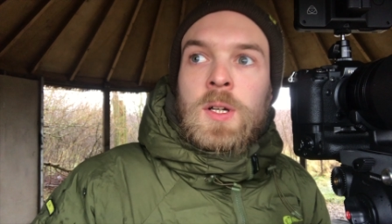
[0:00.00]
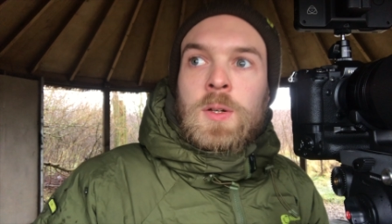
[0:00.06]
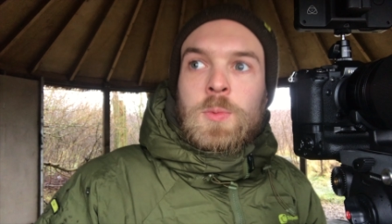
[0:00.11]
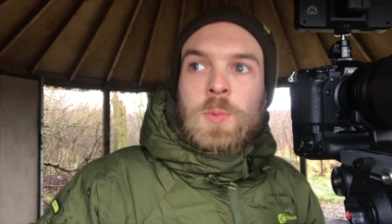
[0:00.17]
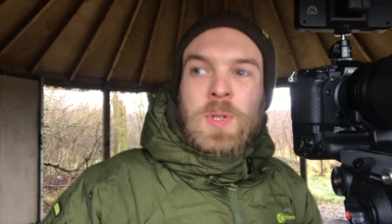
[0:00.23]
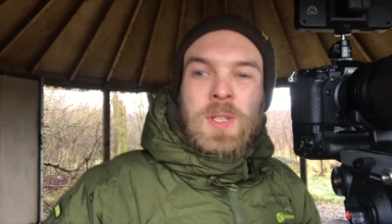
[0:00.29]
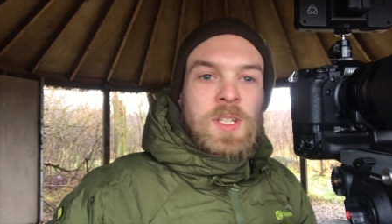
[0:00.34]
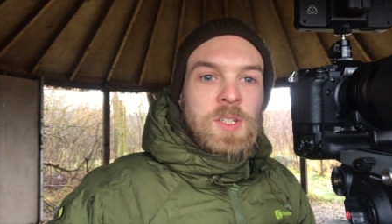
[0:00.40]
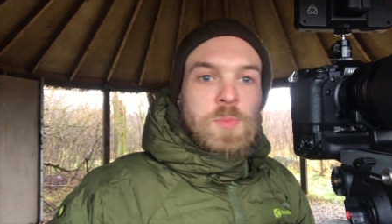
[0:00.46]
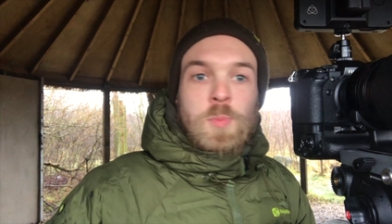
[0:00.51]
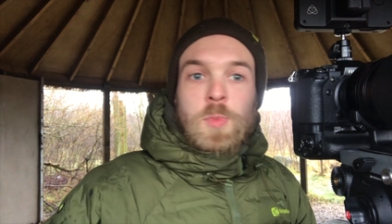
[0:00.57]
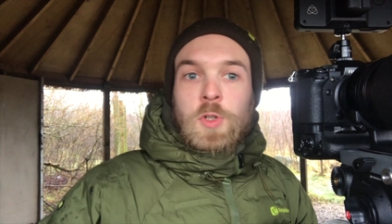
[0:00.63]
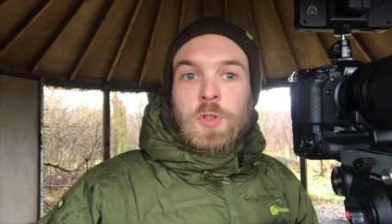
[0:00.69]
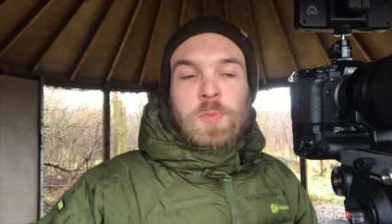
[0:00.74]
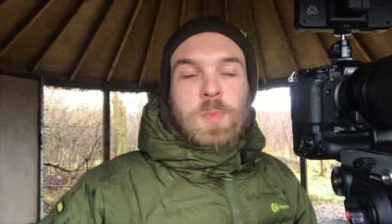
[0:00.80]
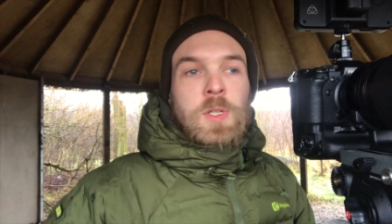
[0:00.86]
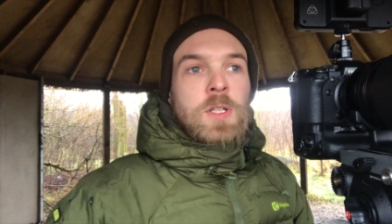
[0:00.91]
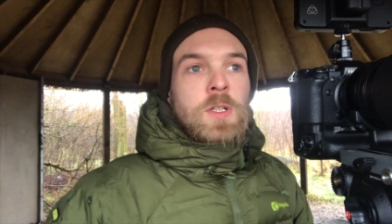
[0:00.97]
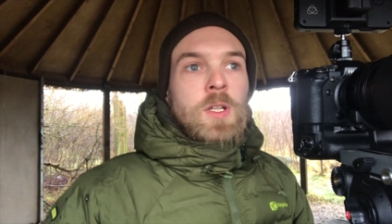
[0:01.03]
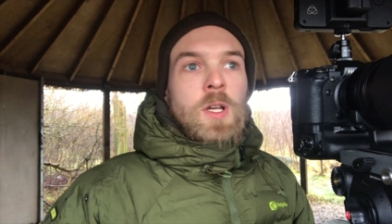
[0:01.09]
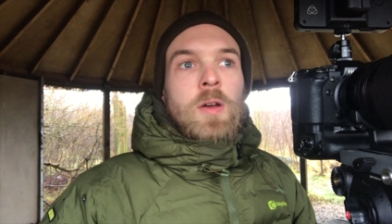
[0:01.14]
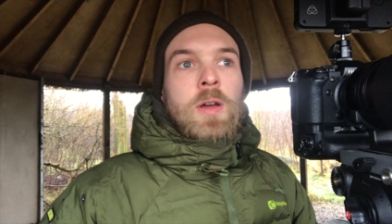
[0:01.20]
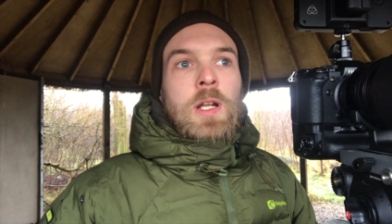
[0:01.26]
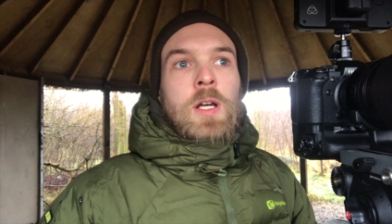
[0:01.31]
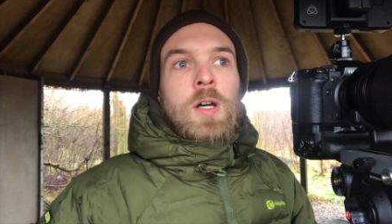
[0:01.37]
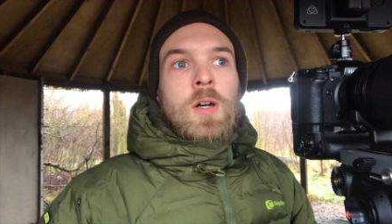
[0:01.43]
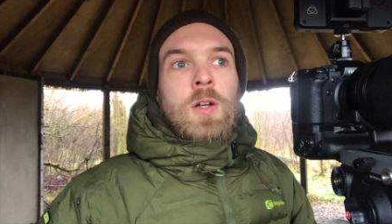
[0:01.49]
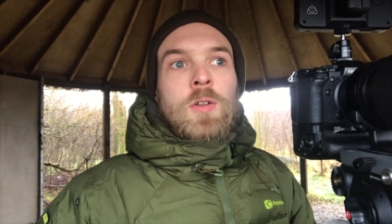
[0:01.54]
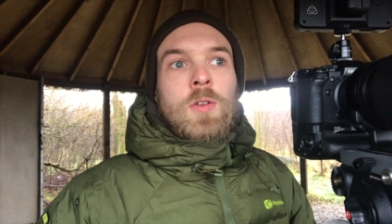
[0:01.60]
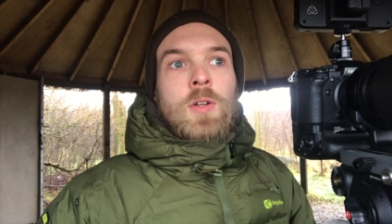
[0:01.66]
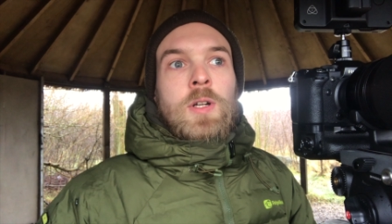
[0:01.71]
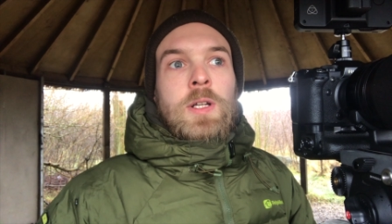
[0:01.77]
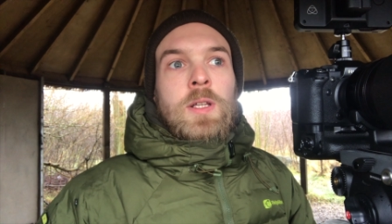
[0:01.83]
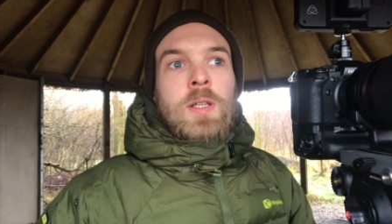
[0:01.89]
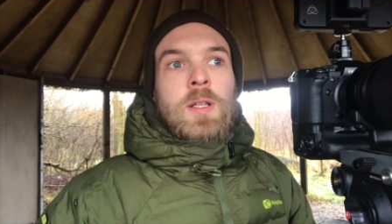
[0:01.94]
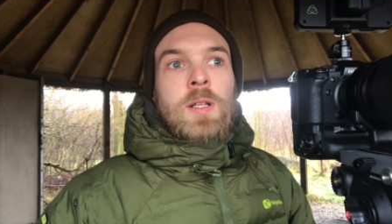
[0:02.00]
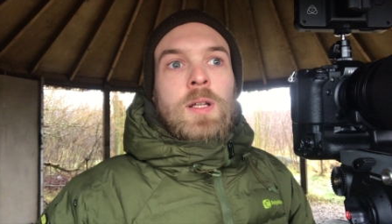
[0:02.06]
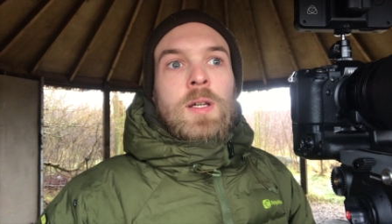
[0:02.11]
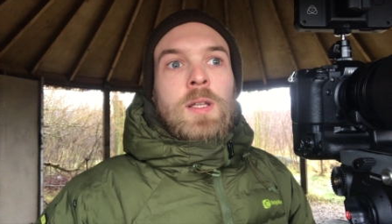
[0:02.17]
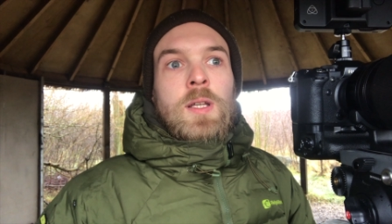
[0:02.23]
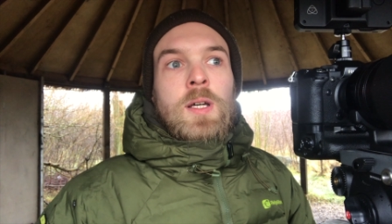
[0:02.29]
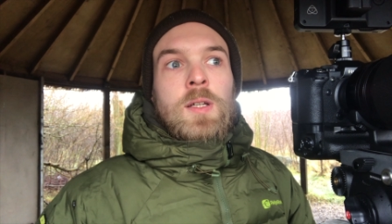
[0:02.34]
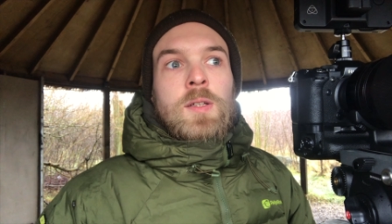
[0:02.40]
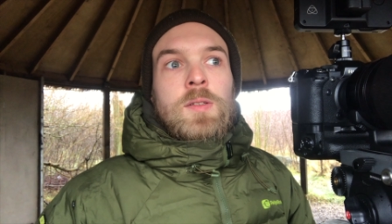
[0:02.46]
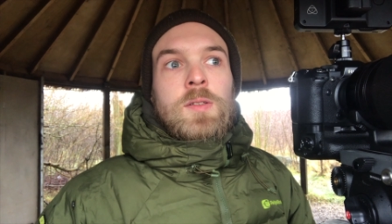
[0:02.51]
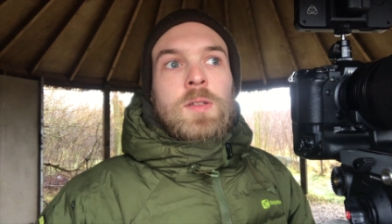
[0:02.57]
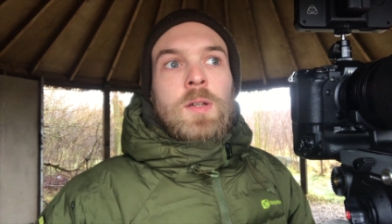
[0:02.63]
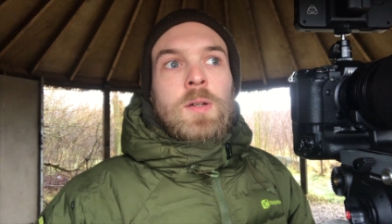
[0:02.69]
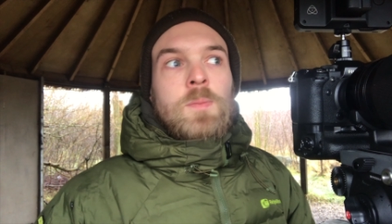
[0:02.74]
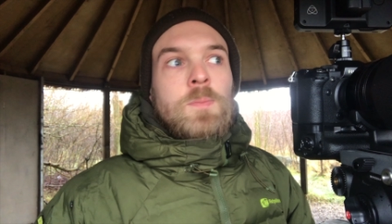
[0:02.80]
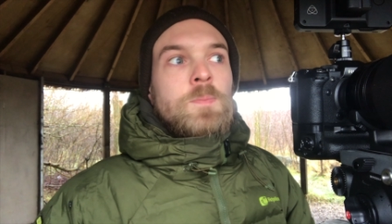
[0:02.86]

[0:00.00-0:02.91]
when there's movement going on or anything like that. So,